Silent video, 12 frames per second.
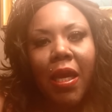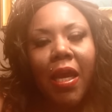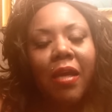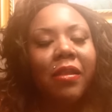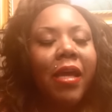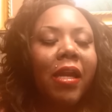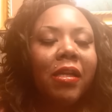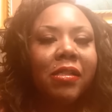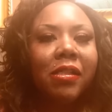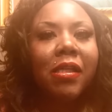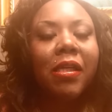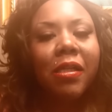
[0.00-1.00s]
And that
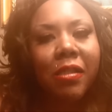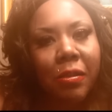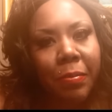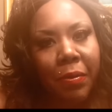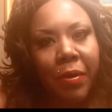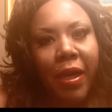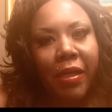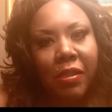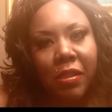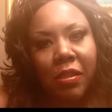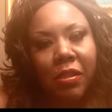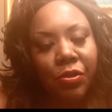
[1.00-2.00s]
is the
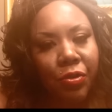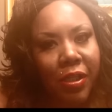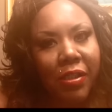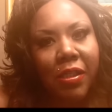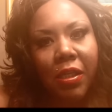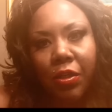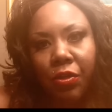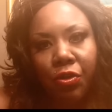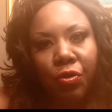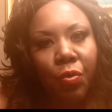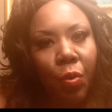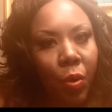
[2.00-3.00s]
inspiration to continue